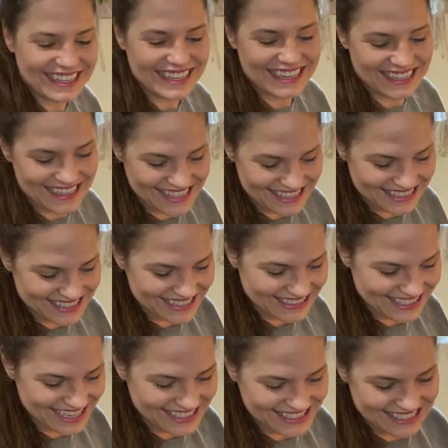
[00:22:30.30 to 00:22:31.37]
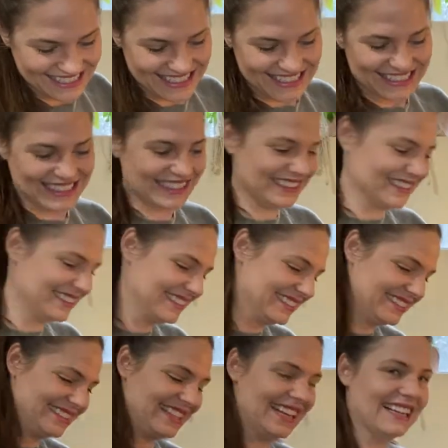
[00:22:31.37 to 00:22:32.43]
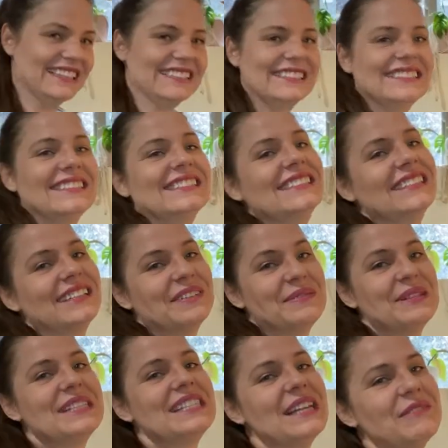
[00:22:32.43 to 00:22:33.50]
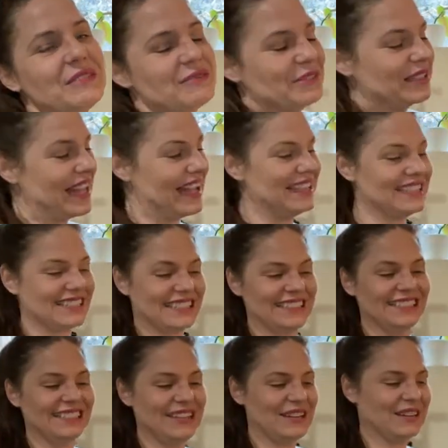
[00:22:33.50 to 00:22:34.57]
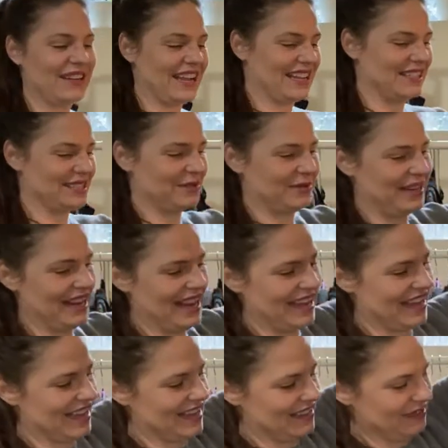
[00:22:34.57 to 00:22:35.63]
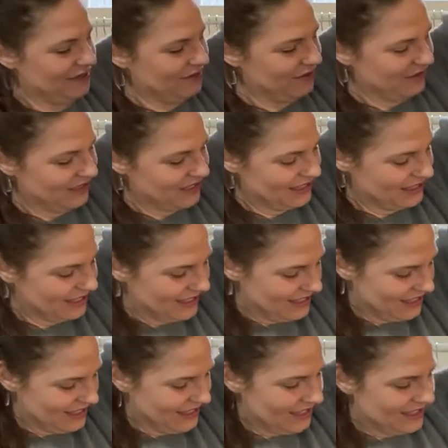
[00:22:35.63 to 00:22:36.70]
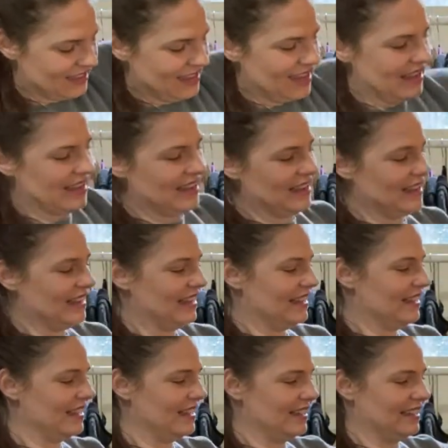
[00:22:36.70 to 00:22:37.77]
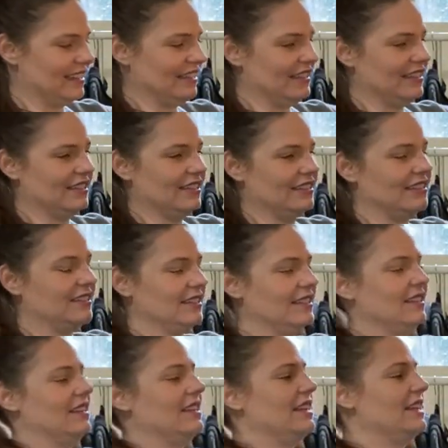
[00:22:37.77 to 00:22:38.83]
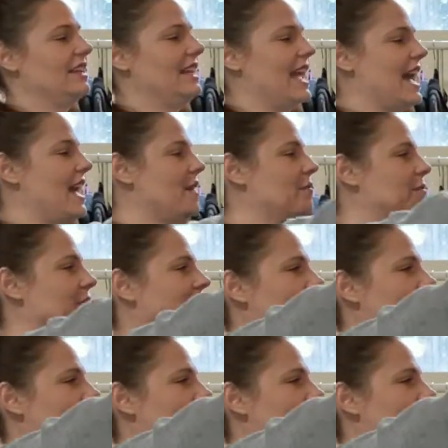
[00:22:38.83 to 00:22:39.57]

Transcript: and I think that's the last thing in here. Yeah, I'm gonna save it for last. Okay, so we have uh, Gap